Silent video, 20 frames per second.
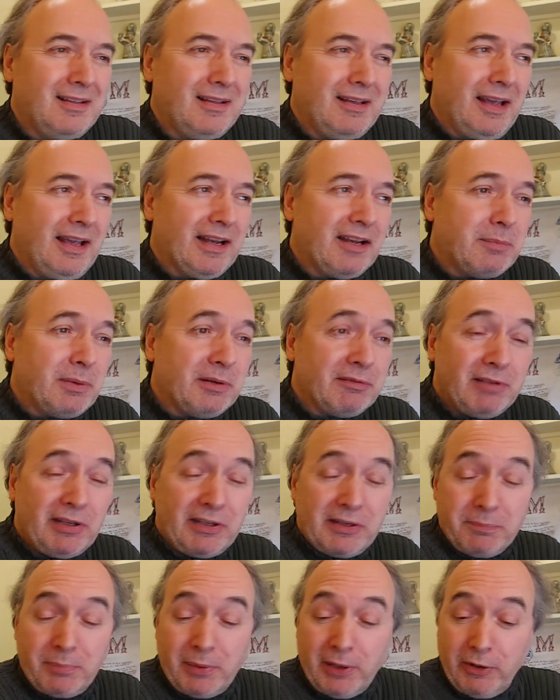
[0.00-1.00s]
And I've been
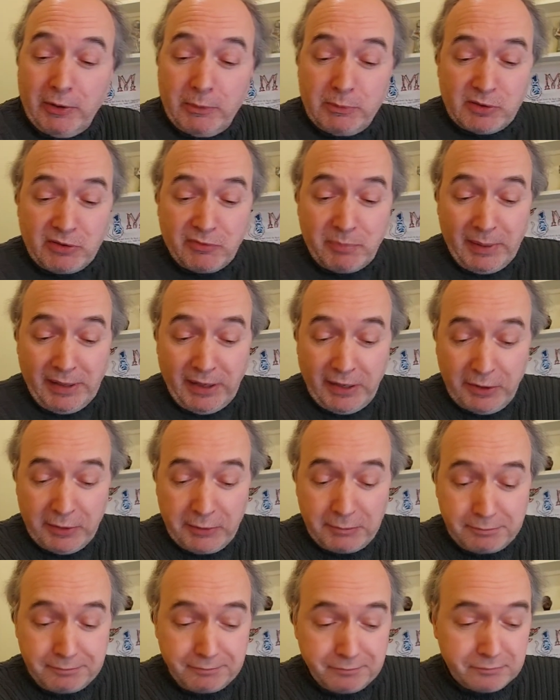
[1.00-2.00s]
reading poems of my
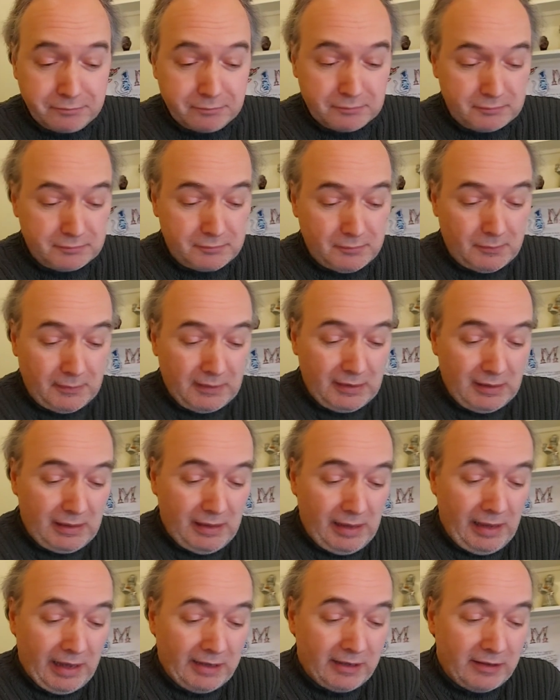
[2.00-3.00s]
own,
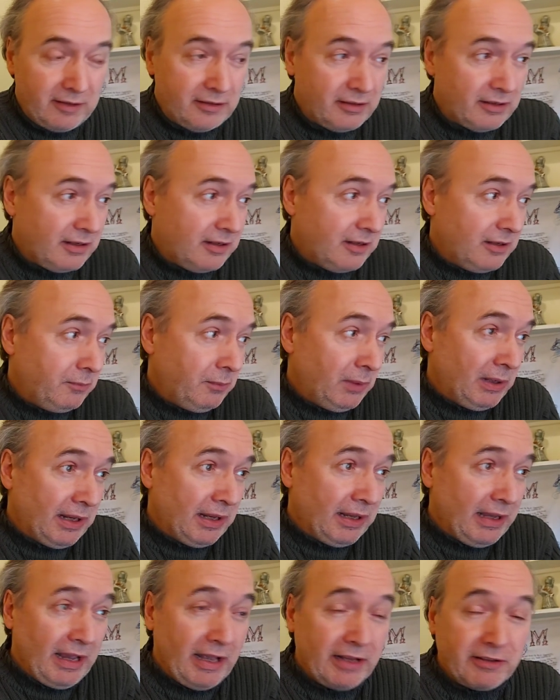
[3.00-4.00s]
and when I
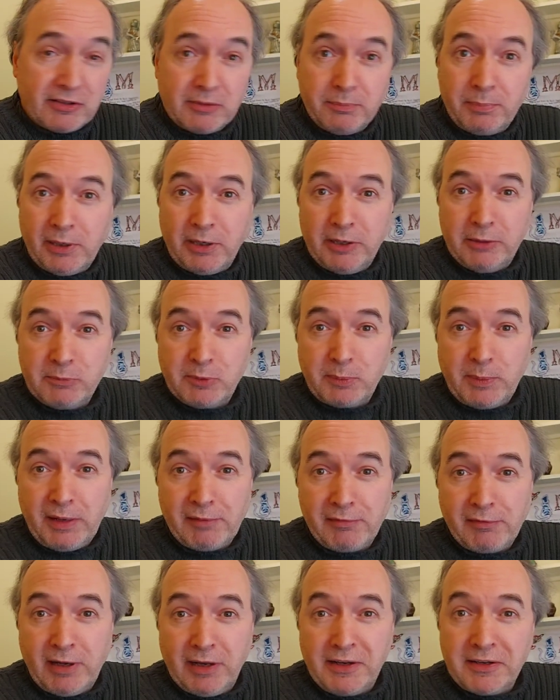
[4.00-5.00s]
can, some poems by a
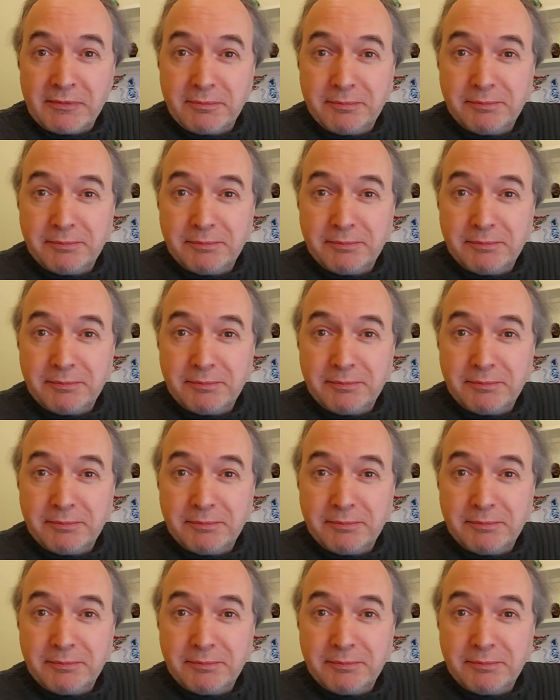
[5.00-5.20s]
friend,